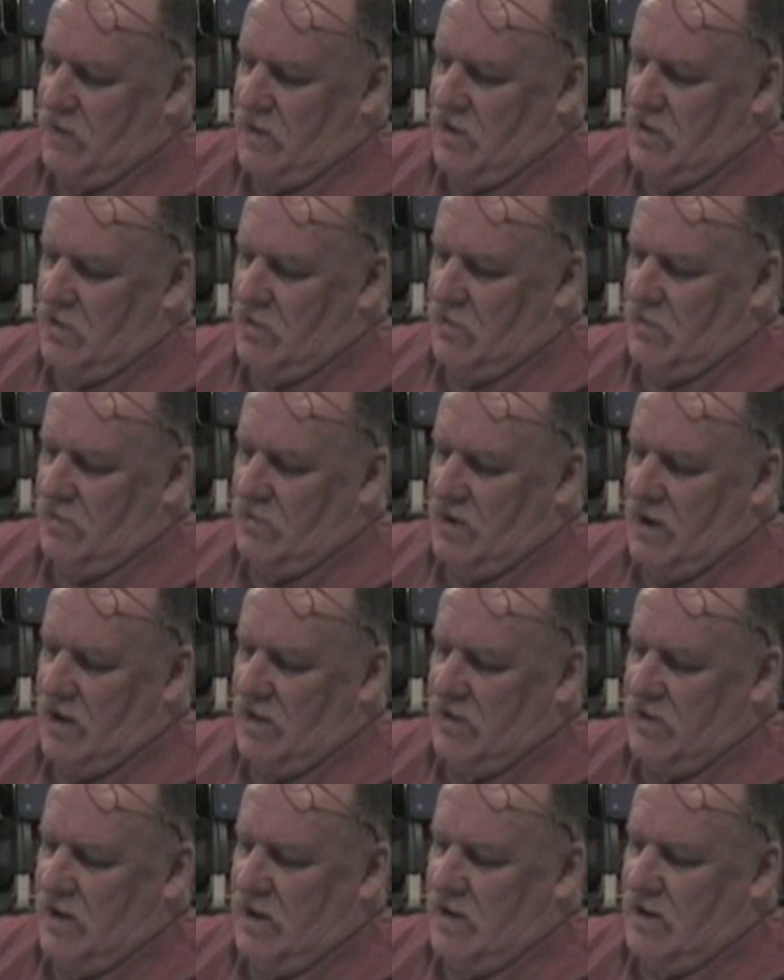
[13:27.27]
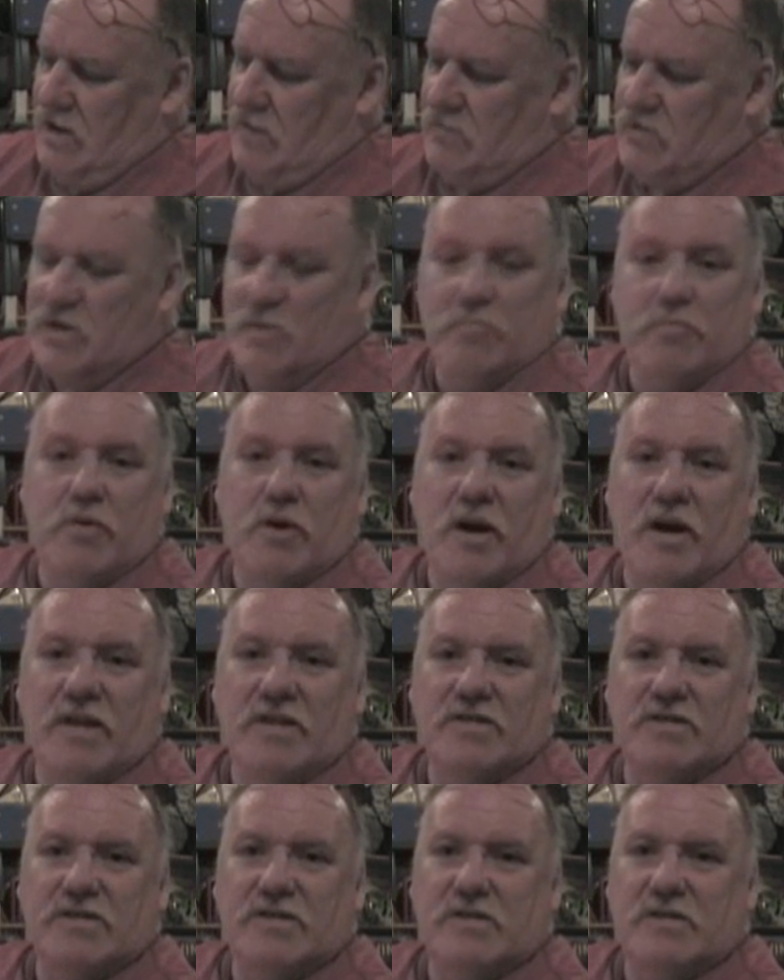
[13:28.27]
you know, and I'm
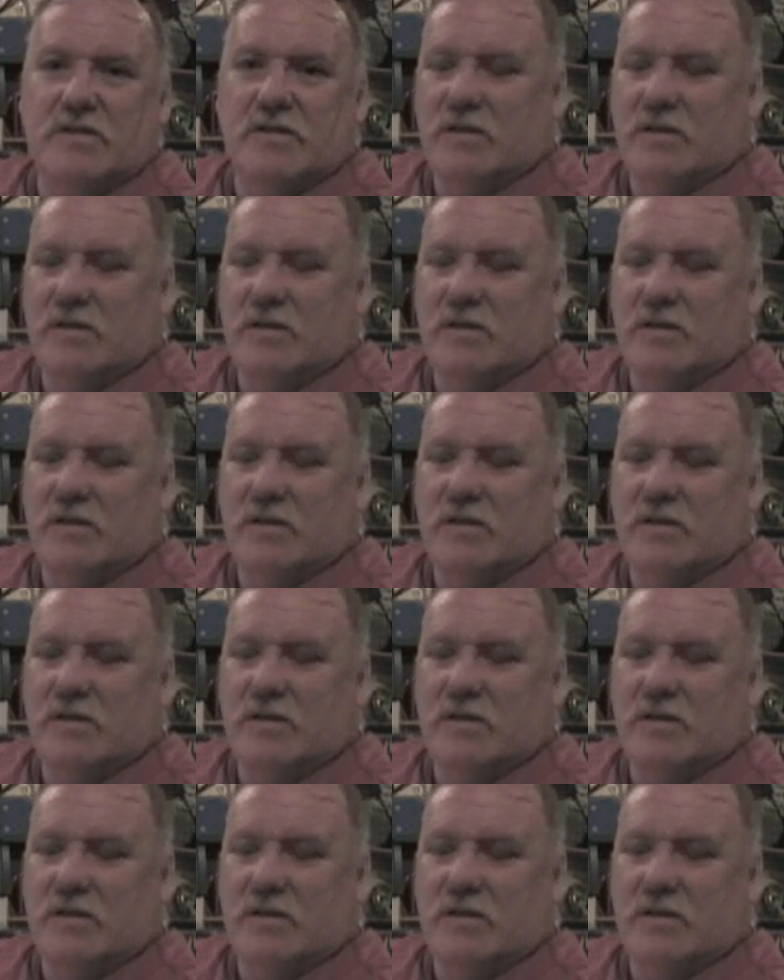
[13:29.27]
surprised